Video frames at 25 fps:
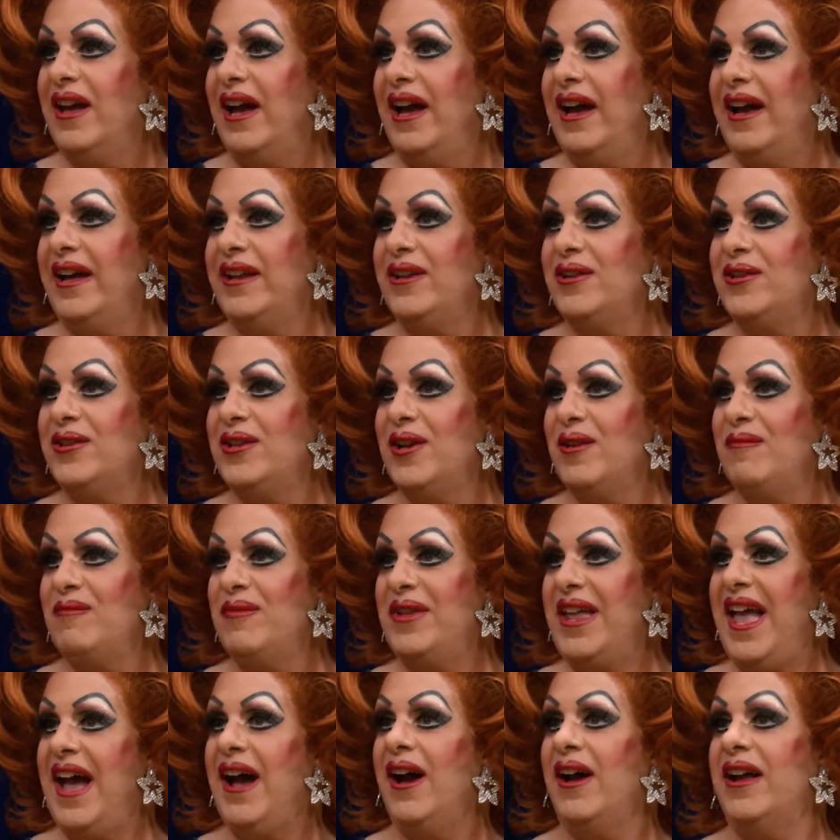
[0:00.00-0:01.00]

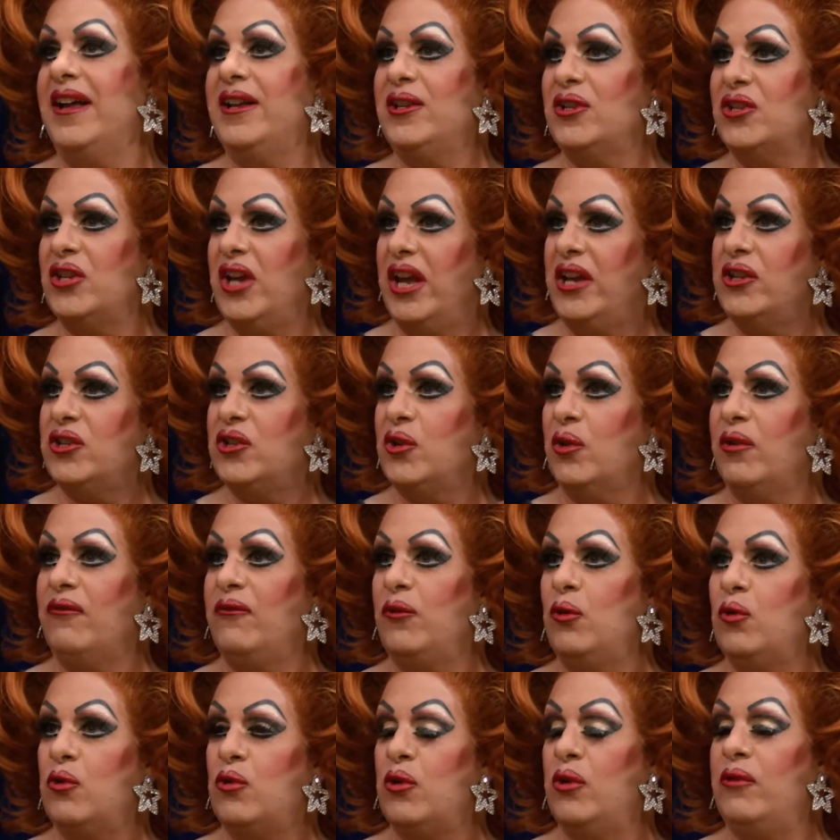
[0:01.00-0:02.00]
And yeah, it sort
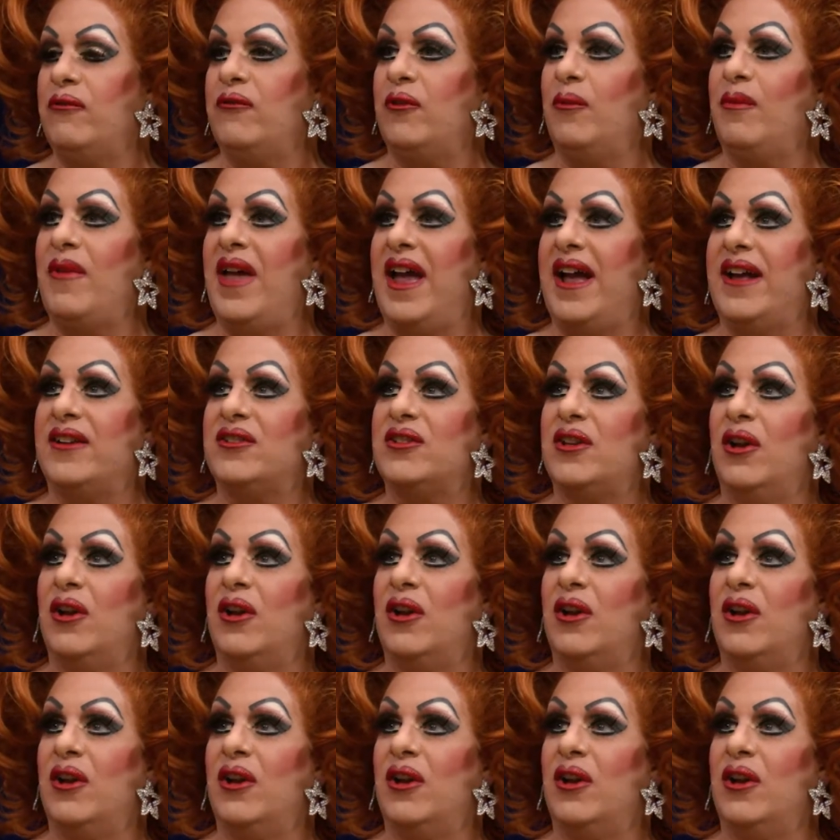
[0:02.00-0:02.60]
of all grew from there.